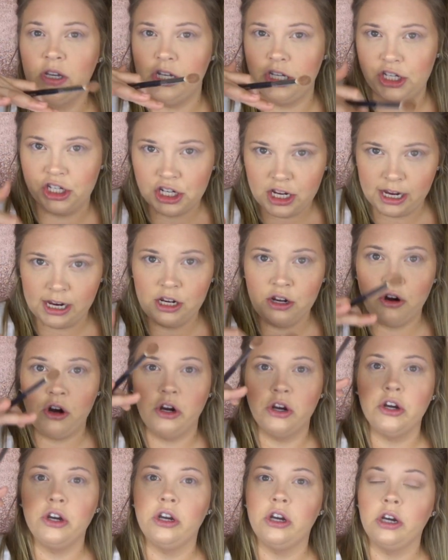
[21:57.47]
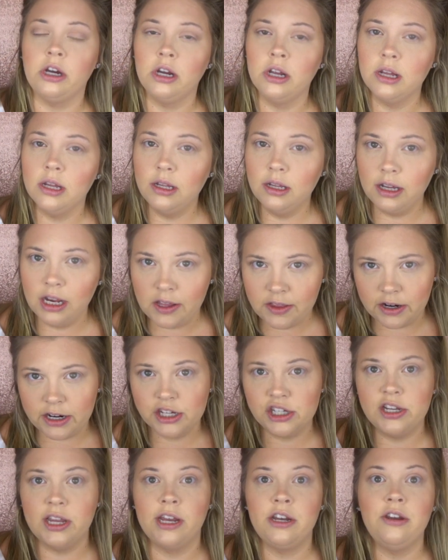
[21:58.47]
a shade darker and then
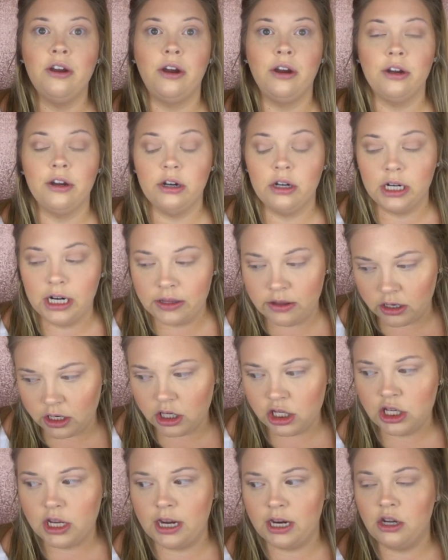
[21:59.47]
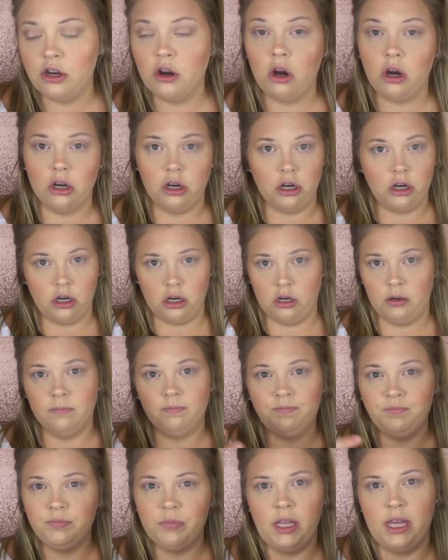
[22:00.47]
a shade darker and then a shade darker
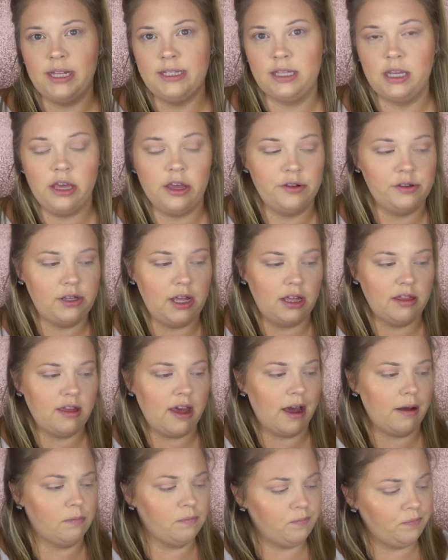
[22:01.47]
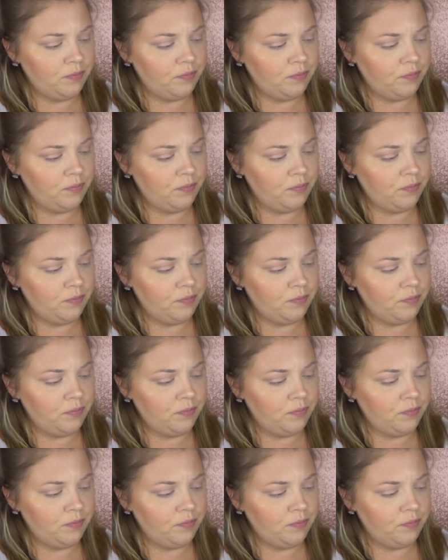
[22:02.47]
as it goes like that.